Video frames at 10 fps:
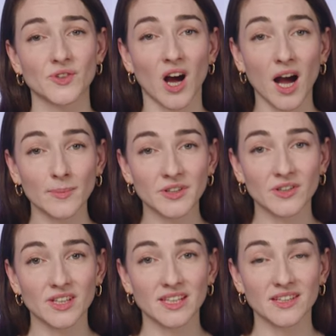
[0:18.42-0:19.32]
to opt a
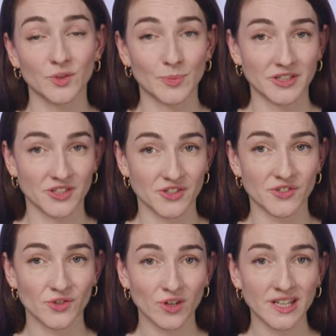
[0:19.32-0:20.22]
cookie into partition
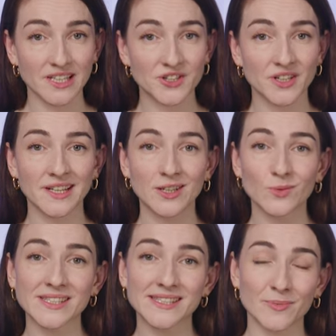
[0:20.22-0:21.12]
storage
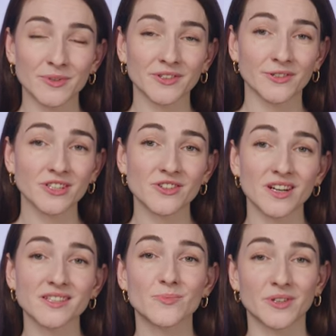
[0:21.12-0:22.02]
with separate cookie
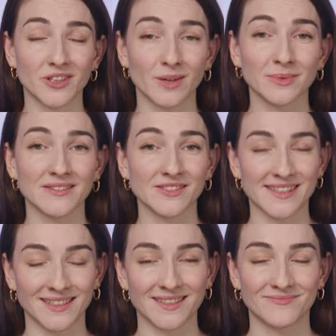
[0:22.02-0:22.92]
jars per top-level
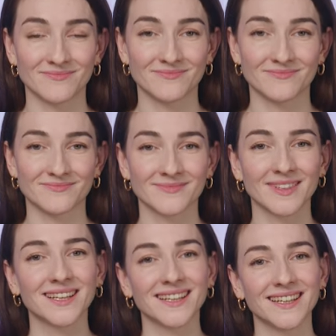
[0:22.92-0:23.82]
site.
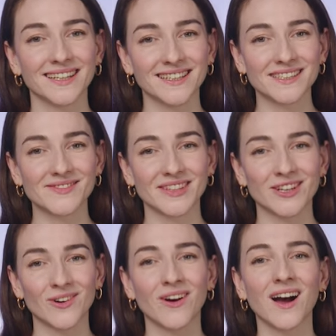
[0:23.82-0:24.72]
In this
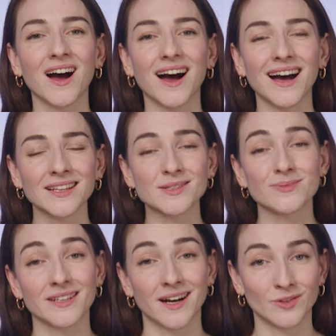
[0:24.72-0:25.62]
video, I'll
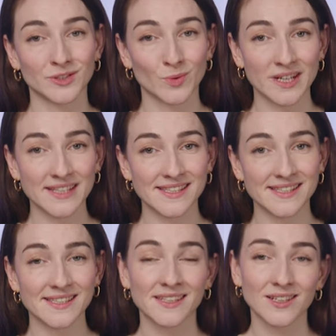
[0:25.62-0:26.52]
explain how it
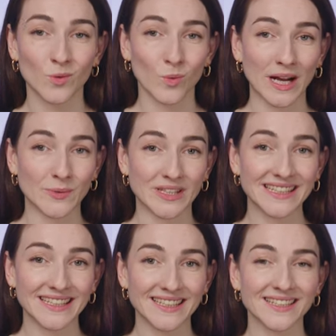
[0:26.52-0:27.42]
works, why we
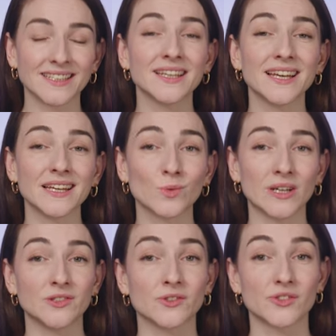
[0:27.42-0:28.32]
need it, and
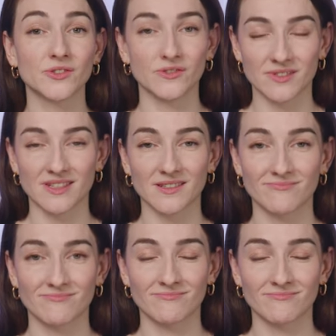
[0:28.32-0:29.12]
when you should use it.